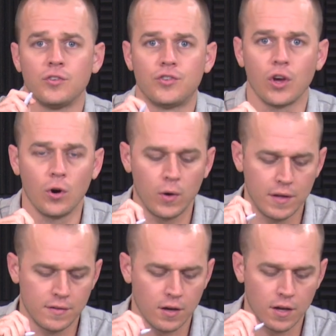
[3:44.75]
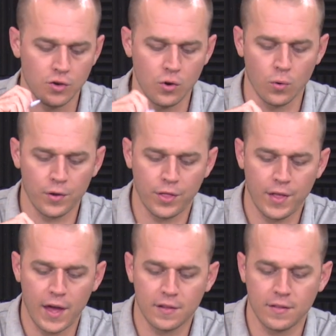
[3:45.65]
Joe is on North
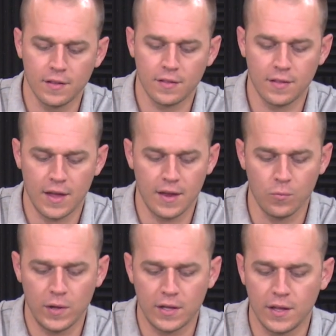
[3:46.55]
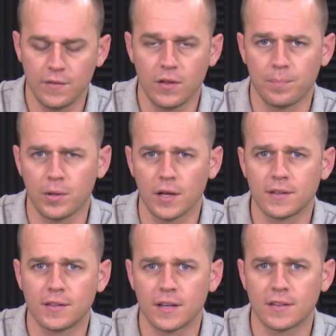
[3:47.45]
Texas, and we can give you
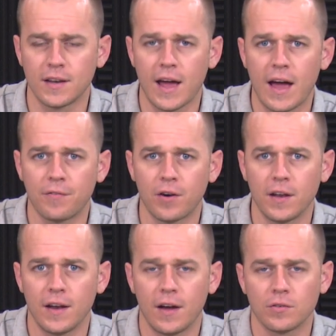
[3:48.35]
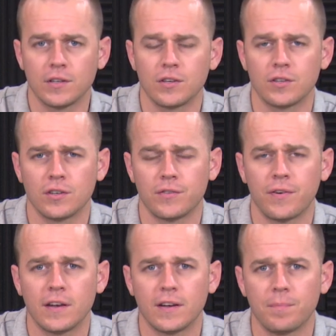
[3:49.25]
plus six and a half right now. Did you did you
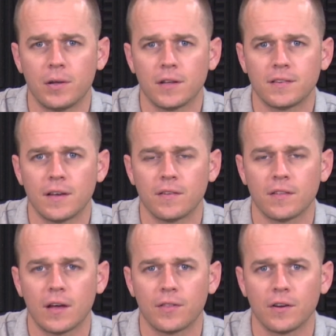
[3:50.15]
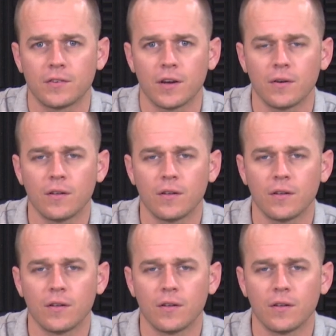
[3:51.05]
find any plus sevens out there, Joe?